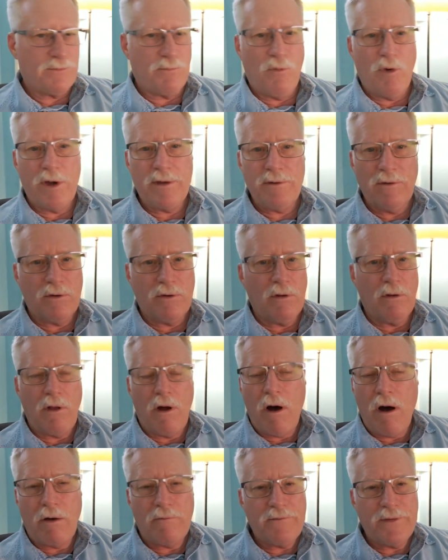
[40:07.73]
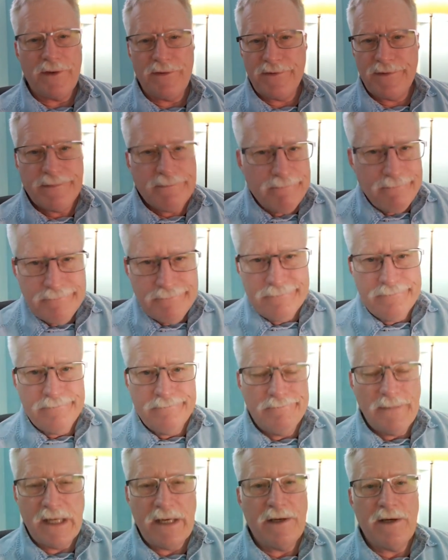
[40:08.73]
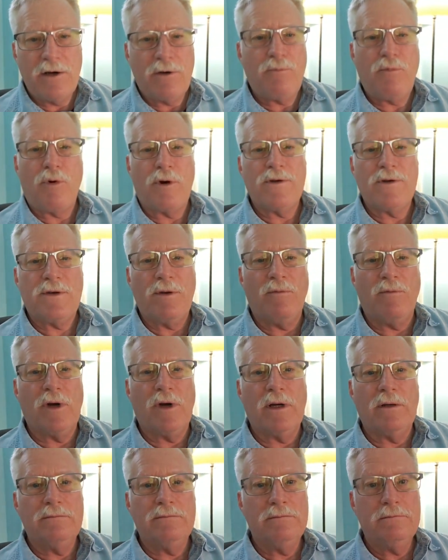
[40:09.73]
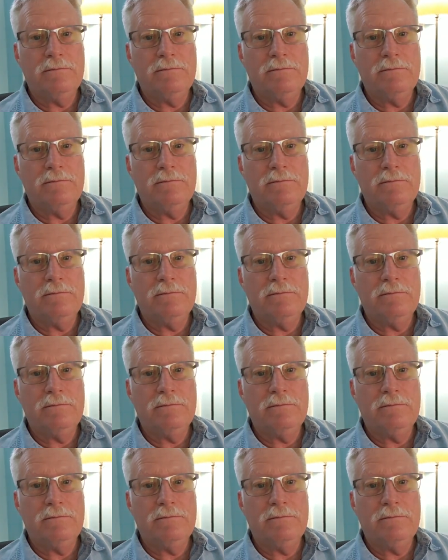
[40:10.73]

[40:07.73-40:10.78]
one little office in an airport somewhere,